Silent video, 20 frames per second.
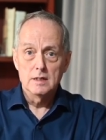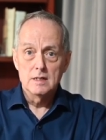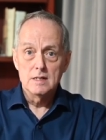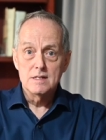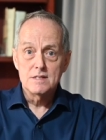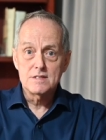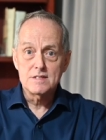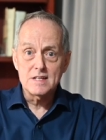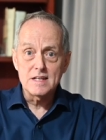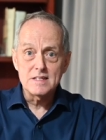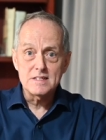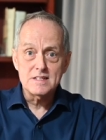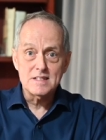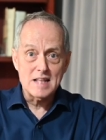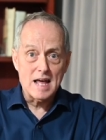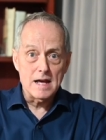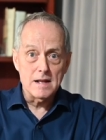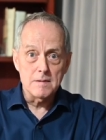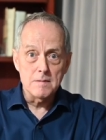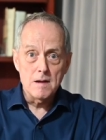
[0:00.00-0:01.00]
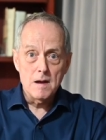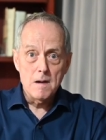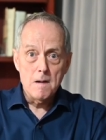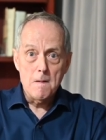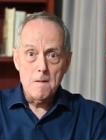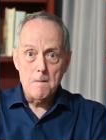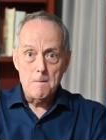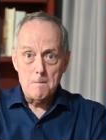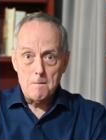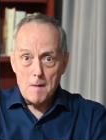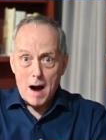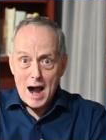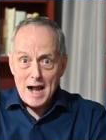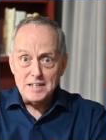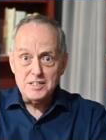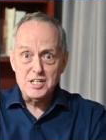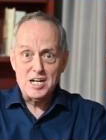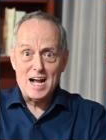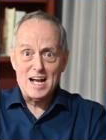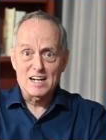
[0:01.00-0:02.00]
Since then,
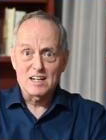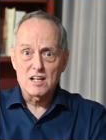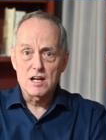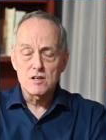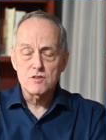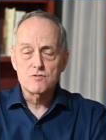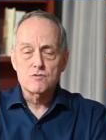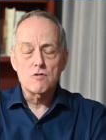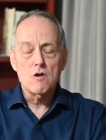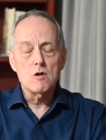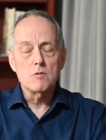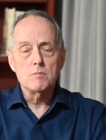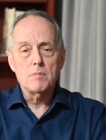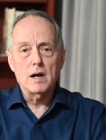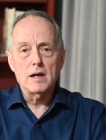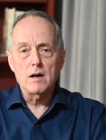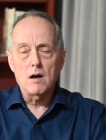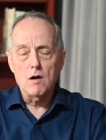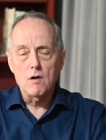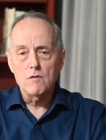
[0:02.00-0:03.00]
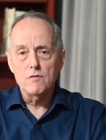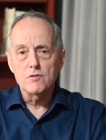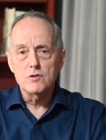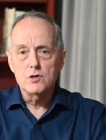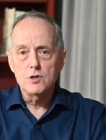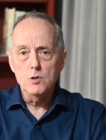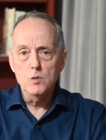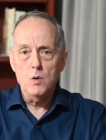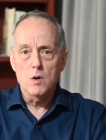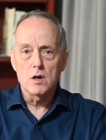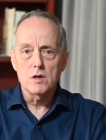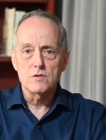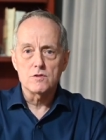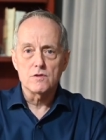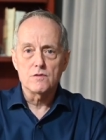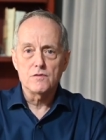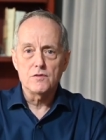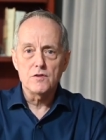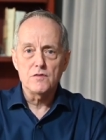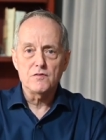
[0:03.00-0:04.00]
my channel has grown by over
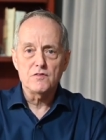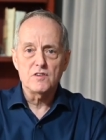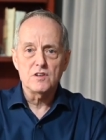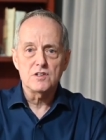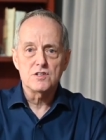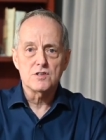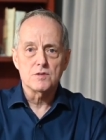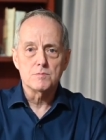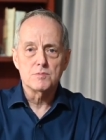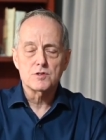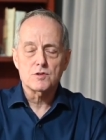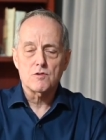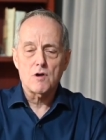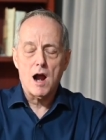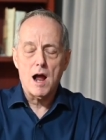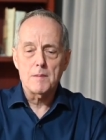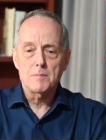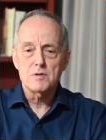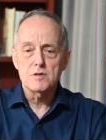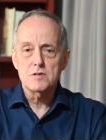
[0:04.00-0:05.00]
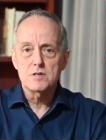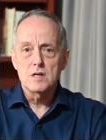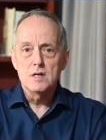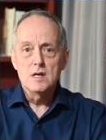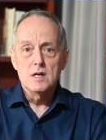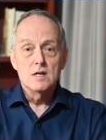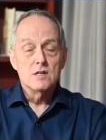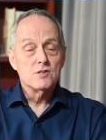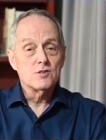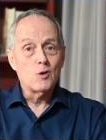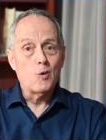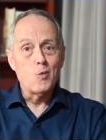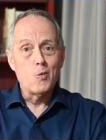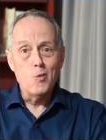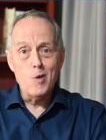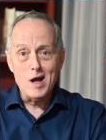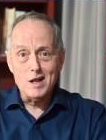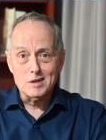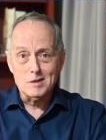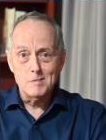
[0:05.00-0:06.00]
250 subscribers, so
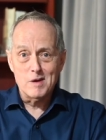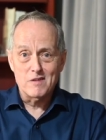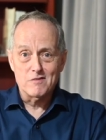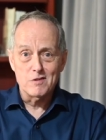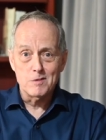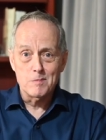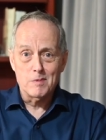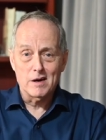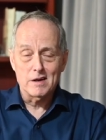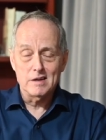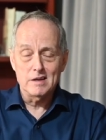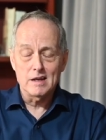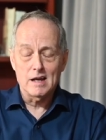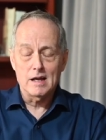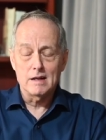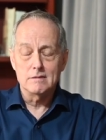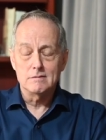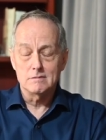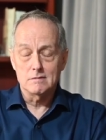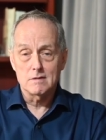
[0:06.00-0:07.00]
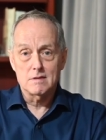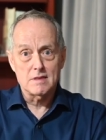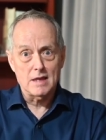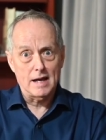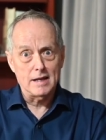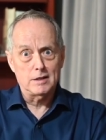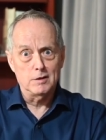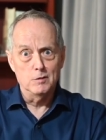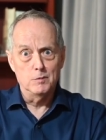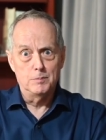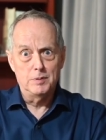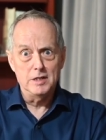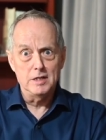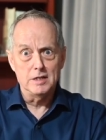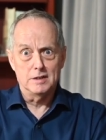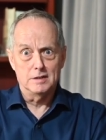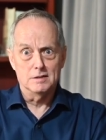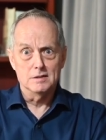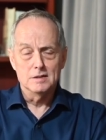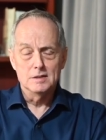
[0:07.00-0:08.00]
welcome everybody and thank you,
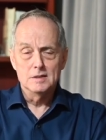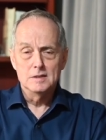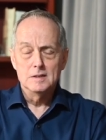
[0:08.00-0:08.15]
Pete.